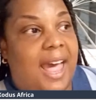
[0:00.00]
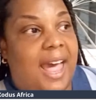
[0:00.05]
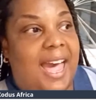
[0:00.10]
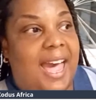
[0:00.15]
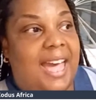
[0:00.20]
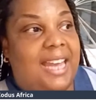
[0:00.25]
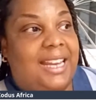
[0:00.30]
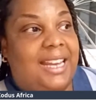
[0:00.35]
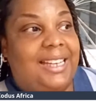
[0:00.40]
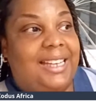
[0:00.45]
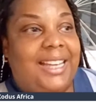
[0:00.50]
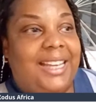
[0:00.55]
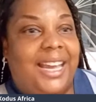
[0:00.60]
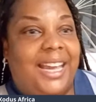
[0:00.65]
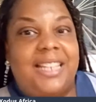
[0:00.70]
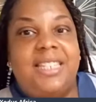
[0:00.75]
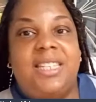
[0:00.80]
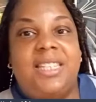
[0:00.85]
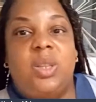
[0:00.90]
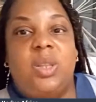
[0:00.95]
And it
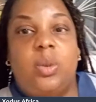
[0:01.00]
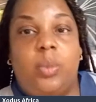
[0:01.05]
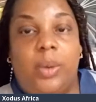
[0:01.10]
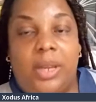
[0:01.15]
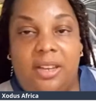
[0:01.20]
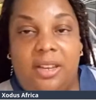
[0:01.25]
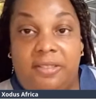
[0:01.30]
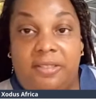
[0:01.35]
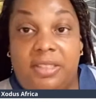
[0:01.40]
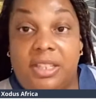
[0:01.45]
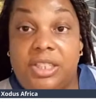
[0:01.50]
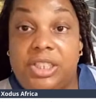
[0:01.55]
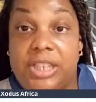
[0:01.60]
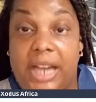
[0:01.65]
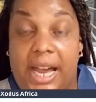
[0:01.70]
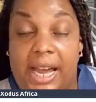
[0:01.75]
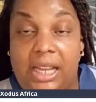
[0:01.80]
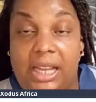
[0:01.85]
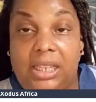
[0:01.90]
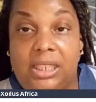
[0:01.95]
gets in the way of the
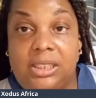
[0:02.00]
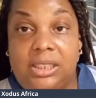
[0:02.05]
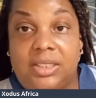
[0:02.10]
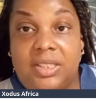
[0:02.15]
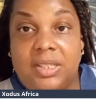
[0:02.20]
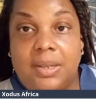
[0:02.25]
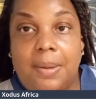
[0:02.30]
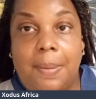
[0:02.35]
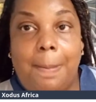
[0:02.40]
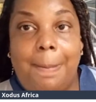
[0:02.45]
child's